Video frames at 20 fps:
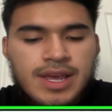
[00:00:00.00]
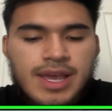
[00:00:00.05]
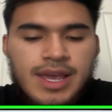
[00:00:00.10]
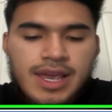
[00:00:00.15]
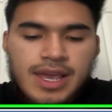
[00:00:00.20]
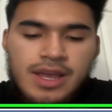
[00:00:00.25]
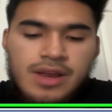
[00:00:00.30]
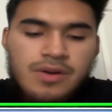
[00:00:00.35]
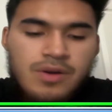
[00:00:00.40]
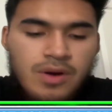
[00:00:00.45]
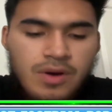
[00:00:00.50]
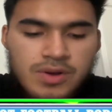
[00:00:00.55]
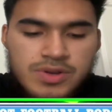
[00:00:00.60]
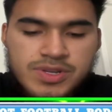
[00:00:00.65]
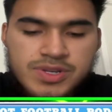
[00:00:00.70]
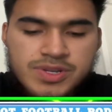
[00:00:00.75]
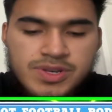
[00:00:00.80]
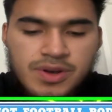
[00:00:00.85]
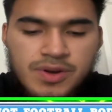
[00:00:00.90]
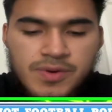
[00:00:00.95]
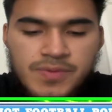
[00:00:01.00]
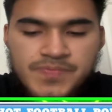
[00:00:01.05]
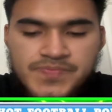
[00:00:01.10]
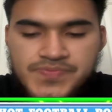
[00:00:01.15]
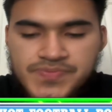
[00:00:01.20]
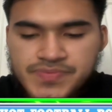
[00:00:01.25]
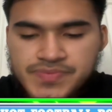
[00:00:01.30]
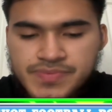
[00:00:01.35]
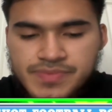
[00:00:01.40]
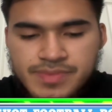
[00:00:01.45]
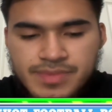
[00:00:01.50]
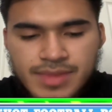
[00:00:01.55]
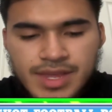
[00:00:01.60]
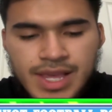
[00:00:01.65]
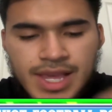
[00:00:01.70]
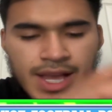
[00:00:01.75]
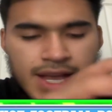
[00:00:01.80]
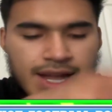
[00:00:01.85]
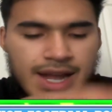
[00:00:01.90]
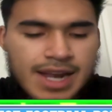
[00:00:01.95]
and also
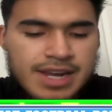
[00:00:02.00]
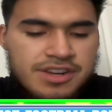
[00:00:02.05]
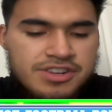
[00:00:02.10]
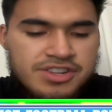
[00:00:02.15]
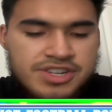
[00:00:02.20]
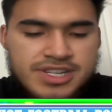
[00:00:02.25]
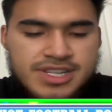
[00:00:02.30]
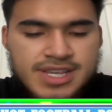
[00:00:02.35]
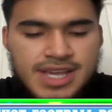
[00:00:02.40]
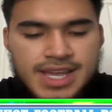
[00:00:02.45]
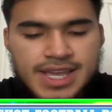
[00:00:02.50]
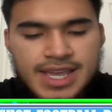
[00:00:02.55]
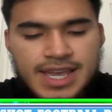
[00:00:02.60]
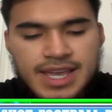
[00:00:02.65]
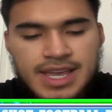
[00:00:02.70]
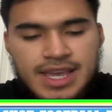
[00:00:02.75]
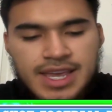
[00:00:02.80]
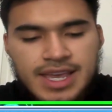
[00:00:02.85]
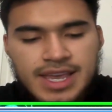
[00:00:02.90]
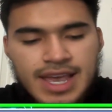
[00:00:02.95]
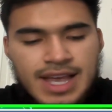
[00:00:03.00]
kind of just like a